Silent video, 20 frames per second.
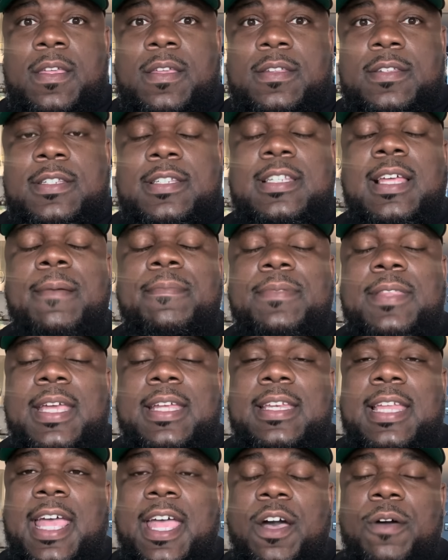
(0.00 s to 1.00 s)

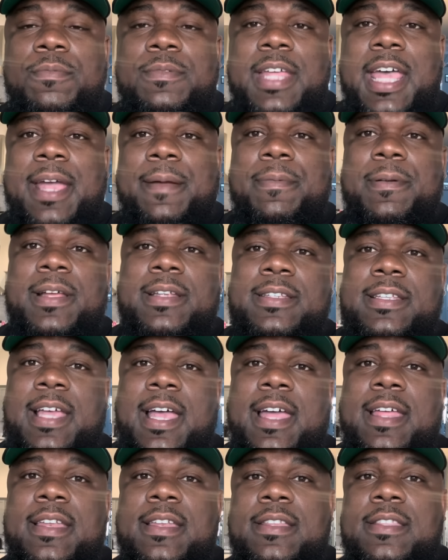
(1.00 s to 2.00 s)
Something to help Dak
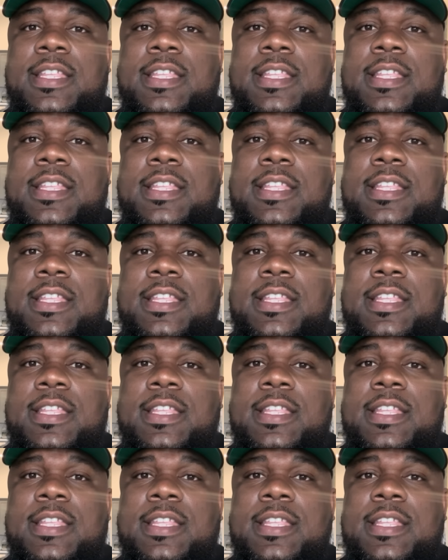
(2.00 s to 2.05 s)
Prescott.